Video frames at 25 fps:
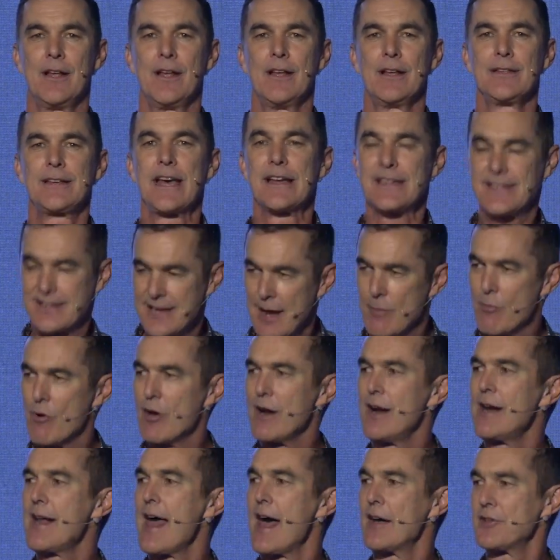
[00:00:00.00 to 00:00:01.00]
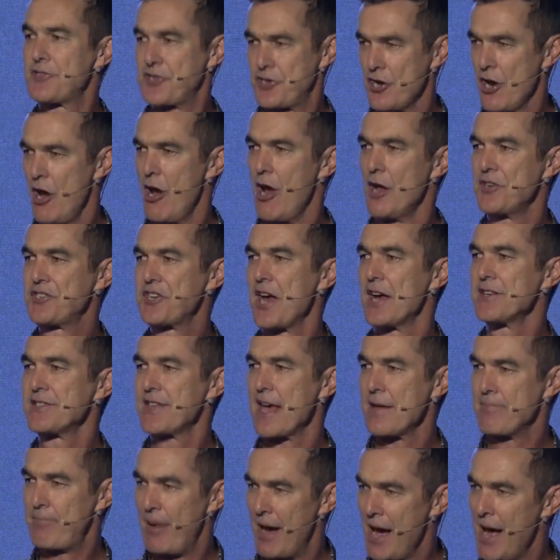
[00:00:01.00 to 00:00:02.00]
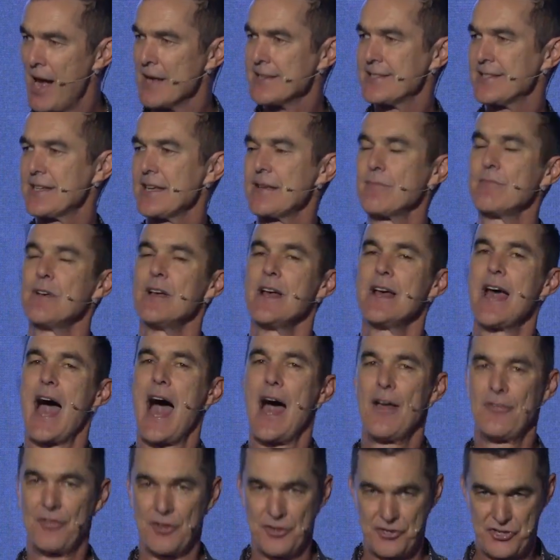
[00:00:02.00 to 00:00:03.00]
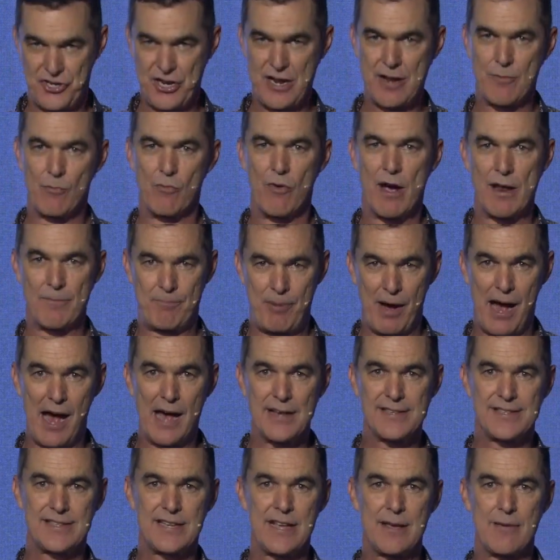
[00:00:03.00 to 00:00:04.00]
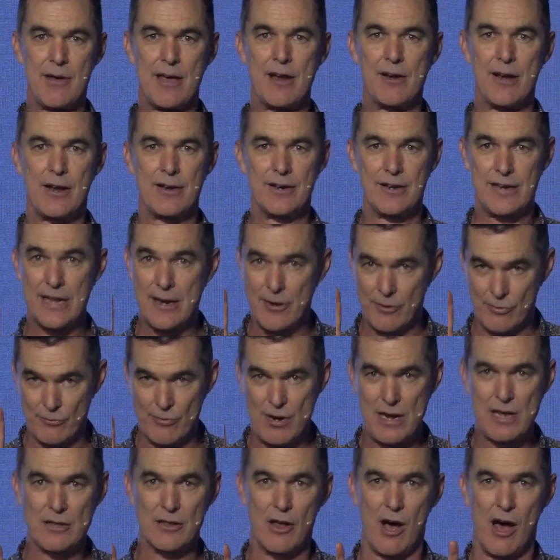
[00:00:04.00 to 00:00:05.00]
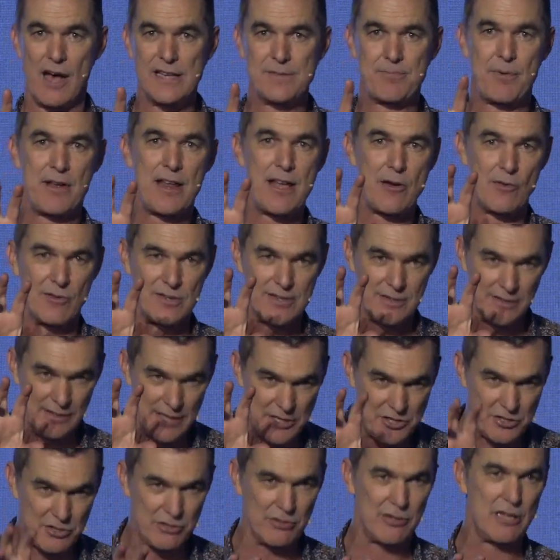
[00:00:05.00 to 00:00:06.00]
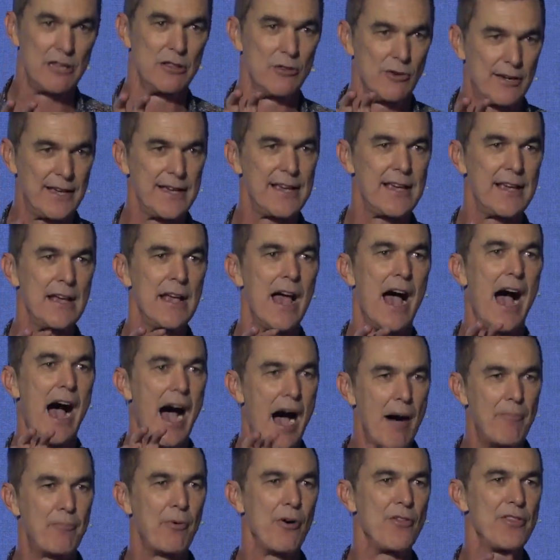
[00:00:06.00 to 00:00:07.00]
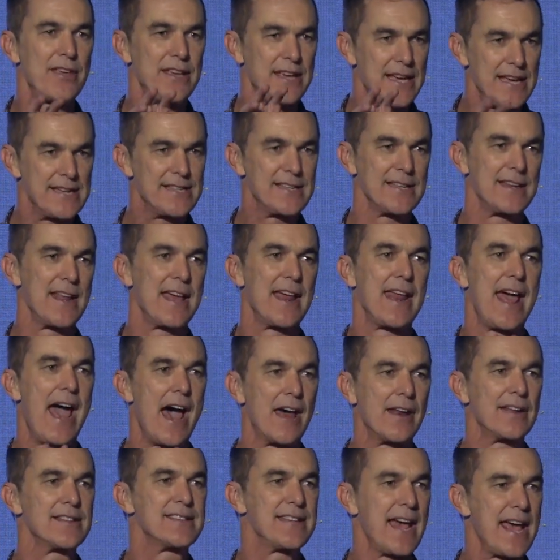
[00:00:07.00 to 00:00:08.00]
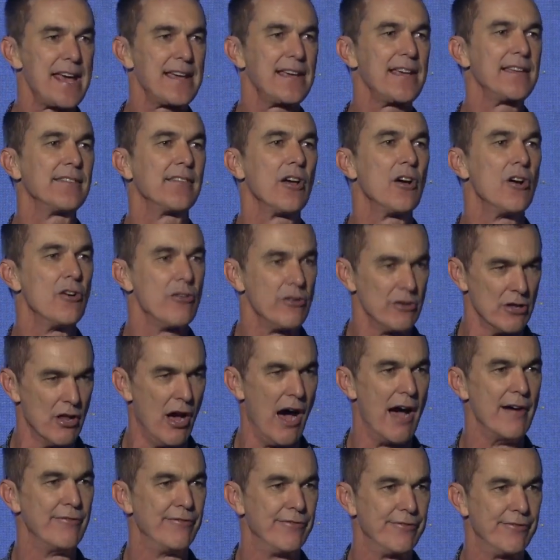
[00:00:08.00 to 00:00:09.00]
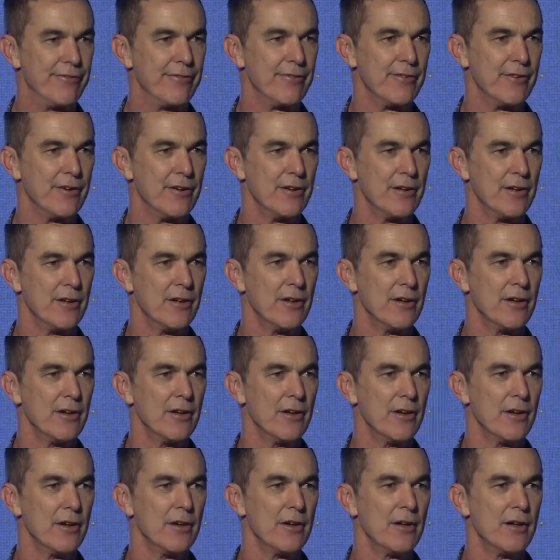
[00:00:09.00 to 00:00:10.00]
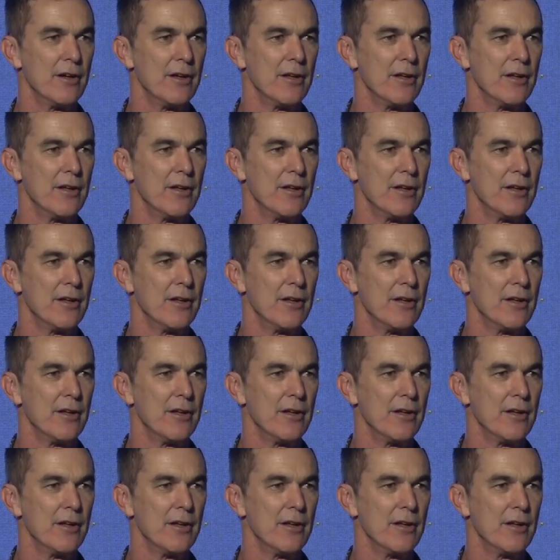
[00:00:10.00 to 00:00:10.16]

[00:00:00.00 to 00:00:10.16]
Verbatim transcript: Yet someone in our church, as they passed him at the gym, went past him and didn't realize, but he was literally looking up on the internet how to take wow. his own life. Wow. Wow.